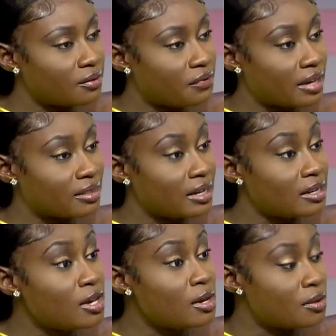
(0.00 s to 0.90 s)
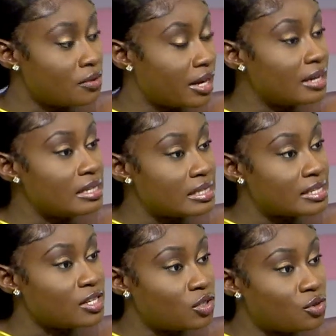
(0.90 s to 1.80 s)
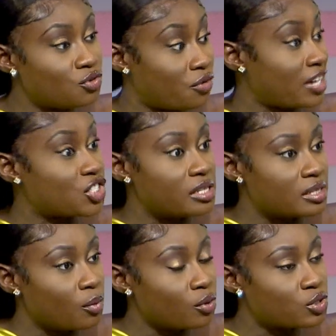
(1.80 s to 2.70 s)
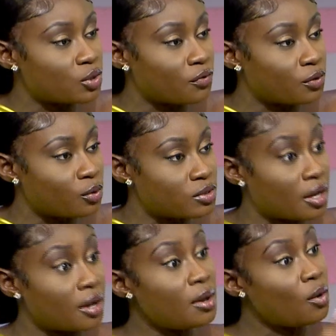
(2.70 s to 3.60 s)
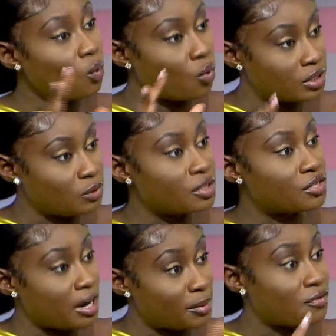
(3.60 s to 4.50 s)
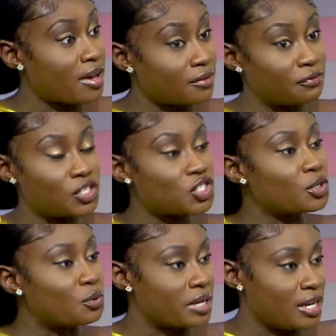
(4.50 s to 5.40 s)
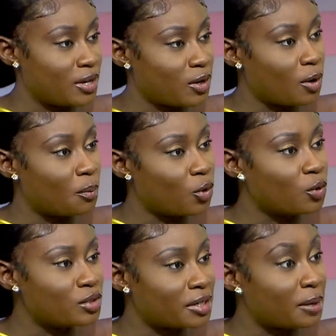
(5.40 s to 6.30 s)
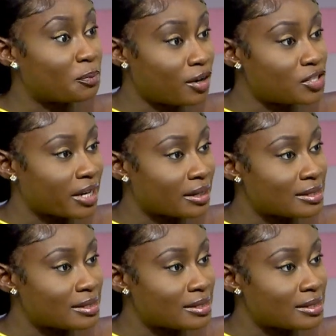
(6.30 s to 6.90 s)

the fact that the NDC trashes most of those what he would describe as rather visionary, bold projects.